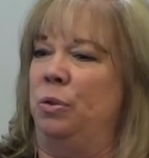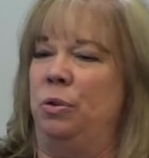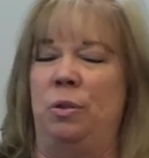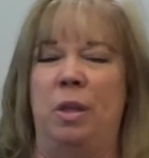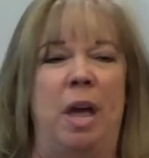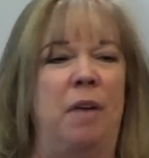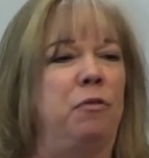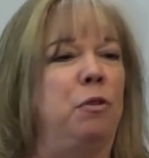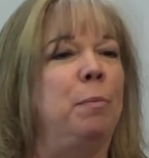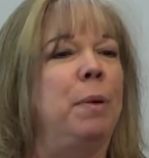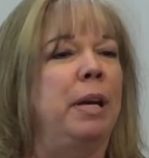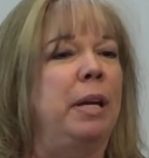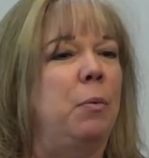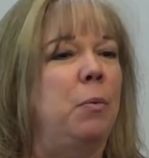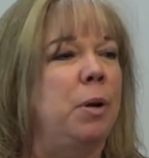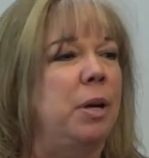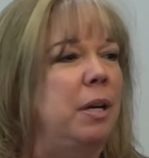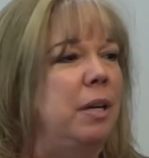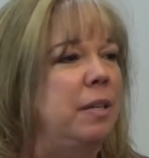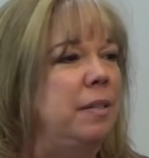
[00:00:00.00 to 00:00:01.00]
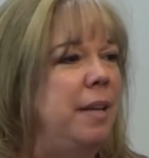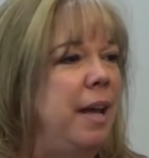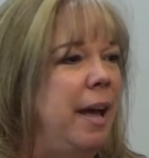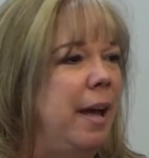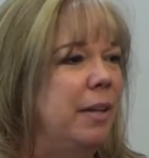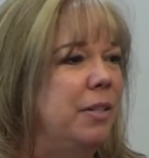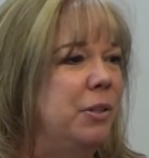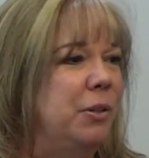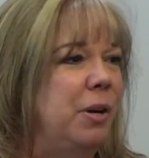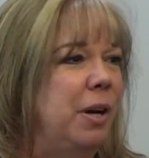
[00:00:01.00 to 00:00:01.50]
everybody wanted a
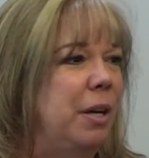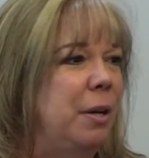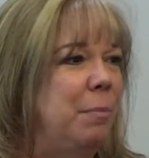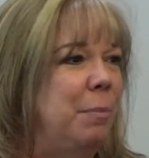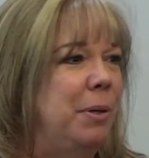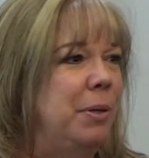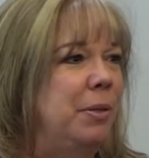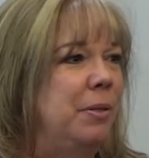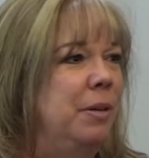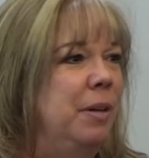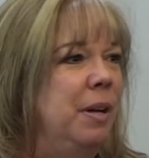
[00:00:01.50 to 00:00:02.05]
tax credit bill.